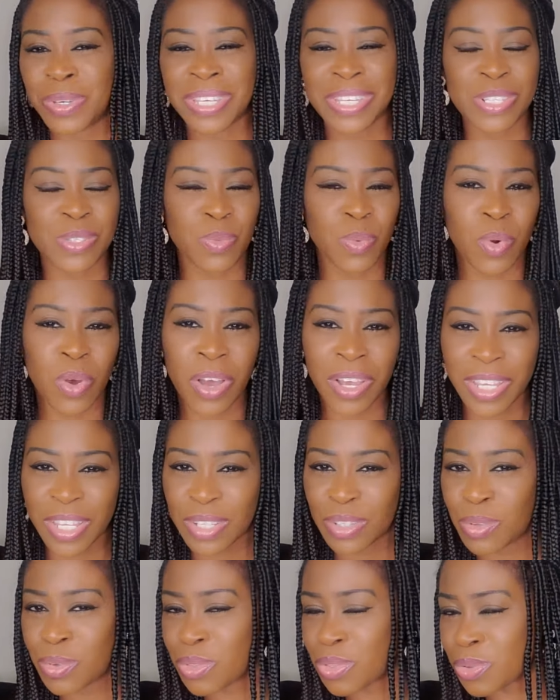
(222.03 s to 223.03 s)
He's
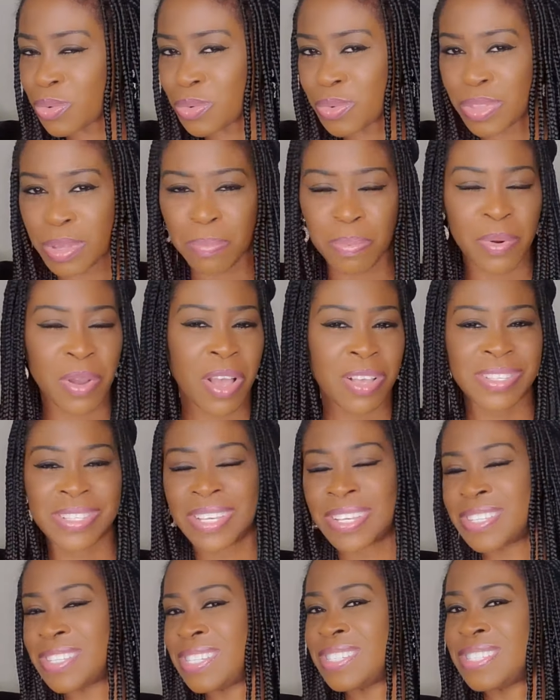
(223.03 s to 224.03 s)
walking you through the
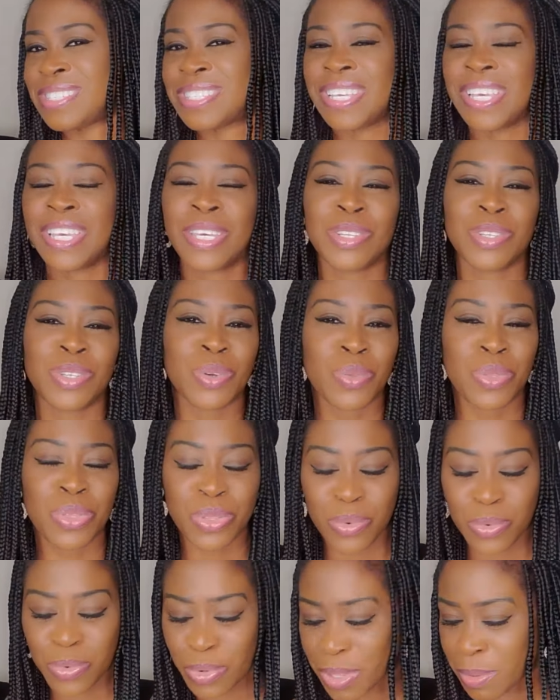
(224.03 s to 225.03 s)
process. He's taking you
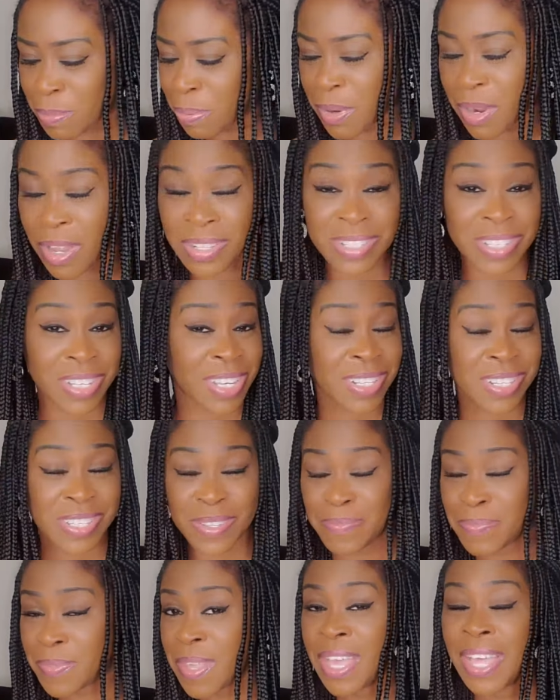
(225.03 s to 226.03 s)
through the
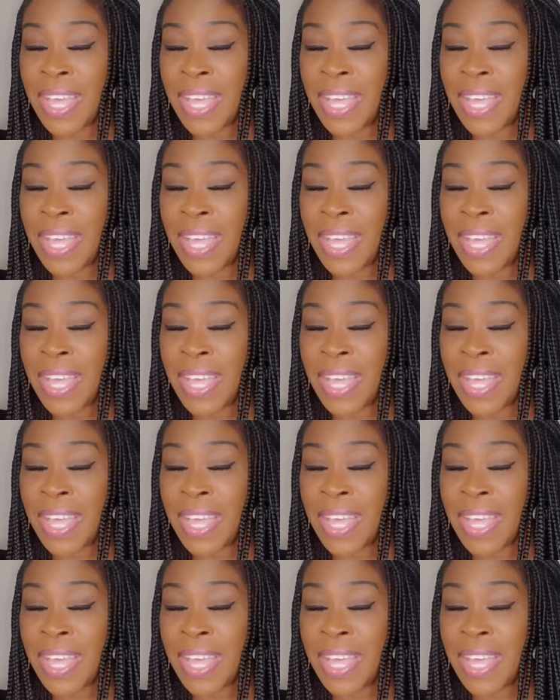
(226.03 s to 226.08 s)
process.